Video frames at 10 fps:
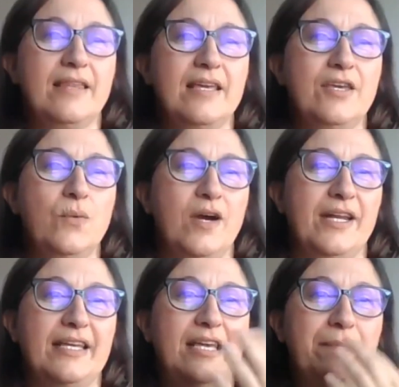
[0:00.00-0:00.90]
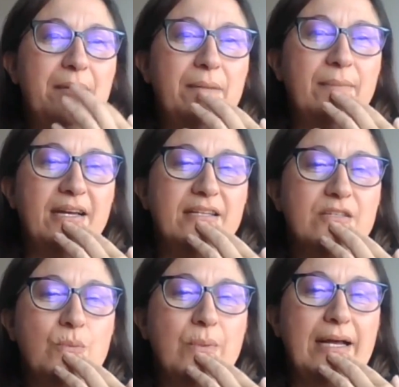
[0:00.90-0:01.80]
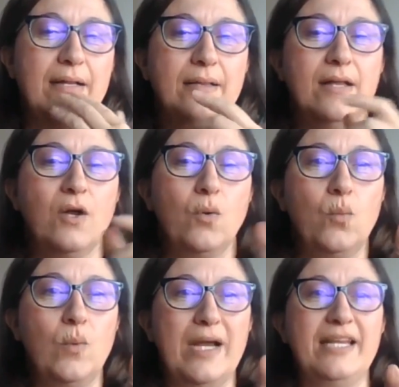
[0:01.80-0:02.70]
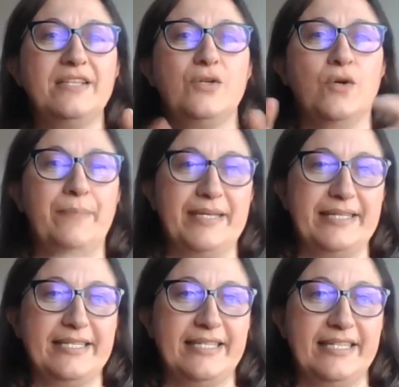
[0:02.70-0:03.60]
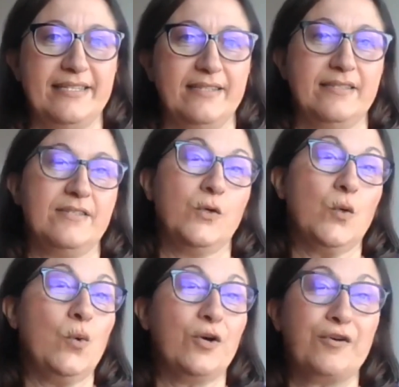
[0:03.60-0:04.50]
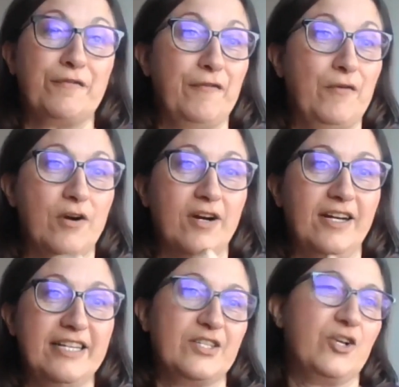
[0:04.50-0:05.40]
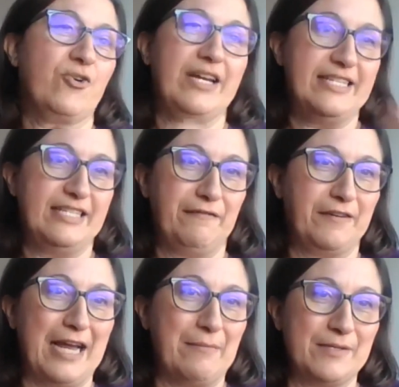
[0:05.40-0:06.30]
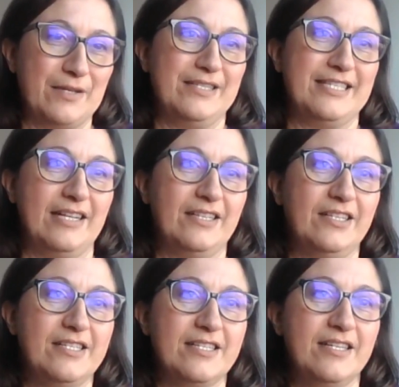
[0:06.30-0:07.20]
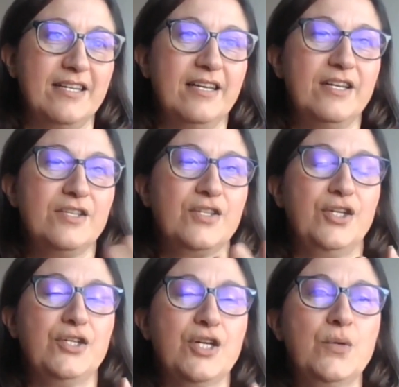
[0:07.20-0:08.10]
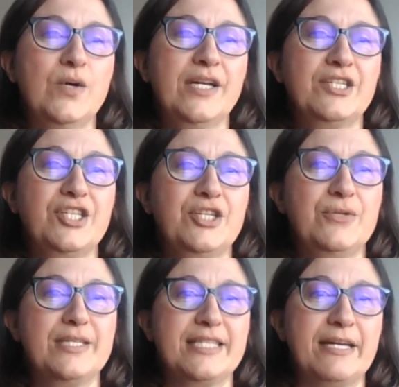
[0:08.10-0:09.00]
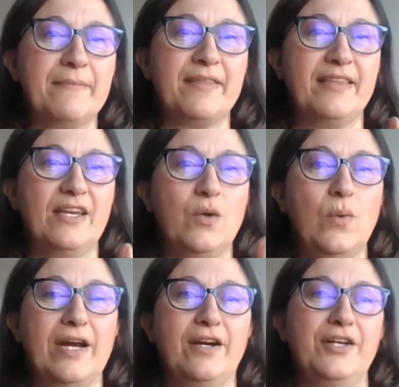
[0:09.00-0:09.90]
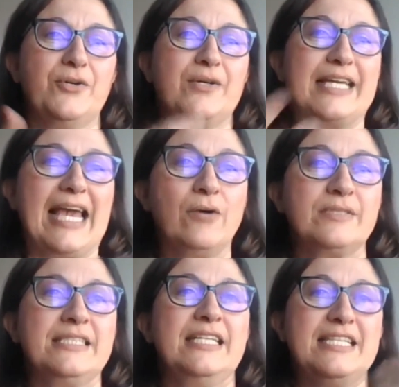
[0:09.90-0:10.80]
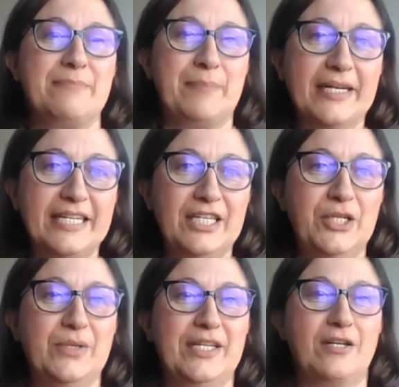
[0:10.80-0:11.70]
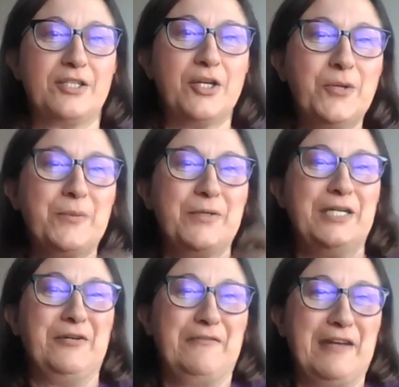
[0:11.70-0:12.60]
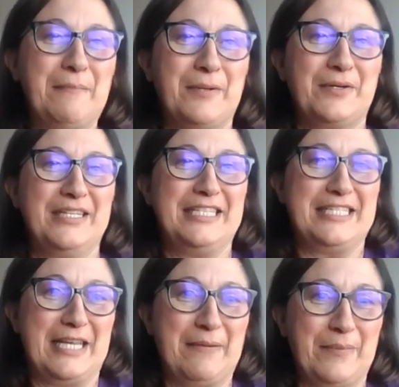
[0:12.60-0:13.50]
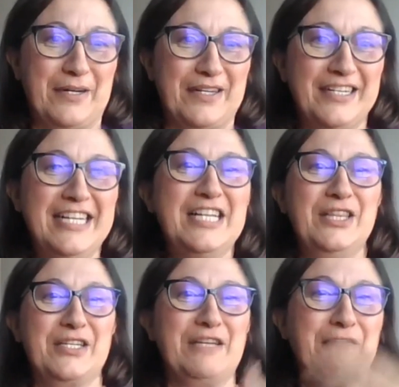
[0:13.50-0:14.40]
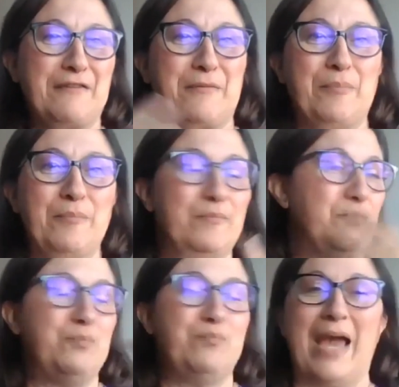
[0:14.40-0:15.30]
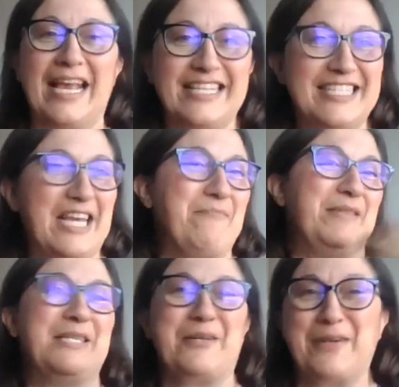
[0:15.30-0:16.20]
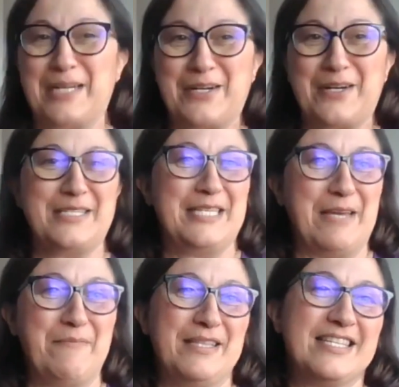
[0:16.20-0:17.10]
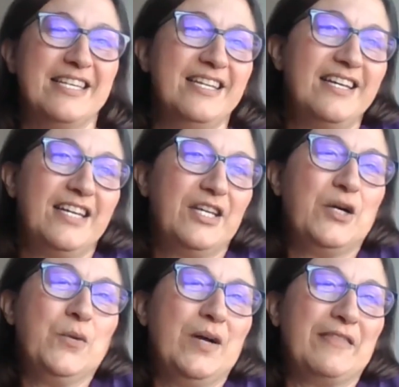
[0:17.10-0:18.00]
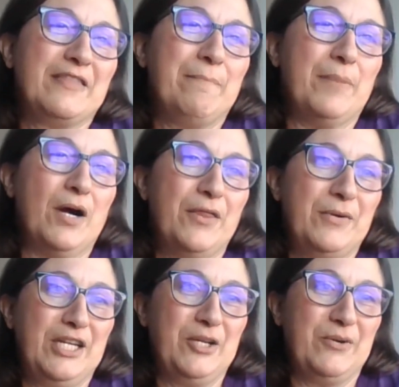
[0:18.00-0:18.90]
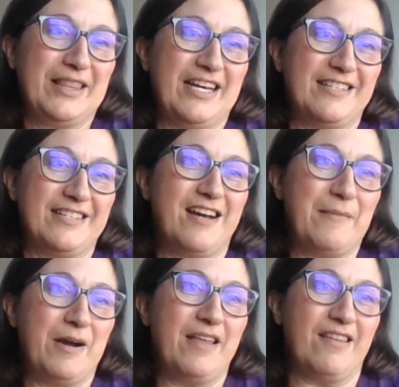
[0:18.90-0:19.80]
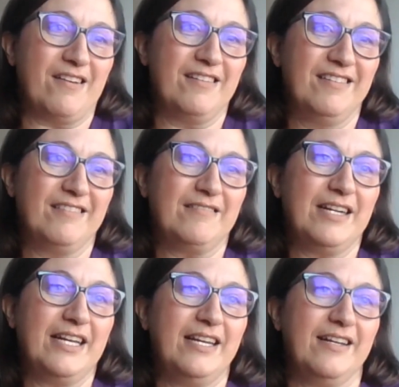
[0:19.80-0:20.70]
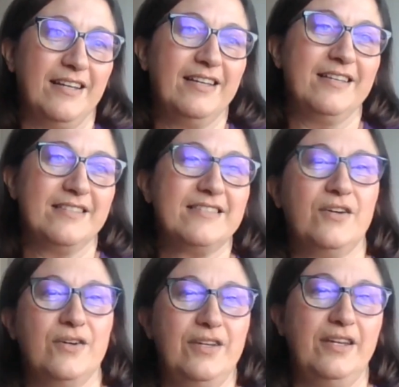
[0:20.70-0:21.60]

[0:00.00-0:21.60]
I think you want to keep in mind as well, when is your busy season? So quarter 4 is crazy for Amazon sellers. So you don't want to choose something where your accountant is bugging you in October and November and December looking for bank statements and credit card statements. You don't want them bothering you at that time either, right? So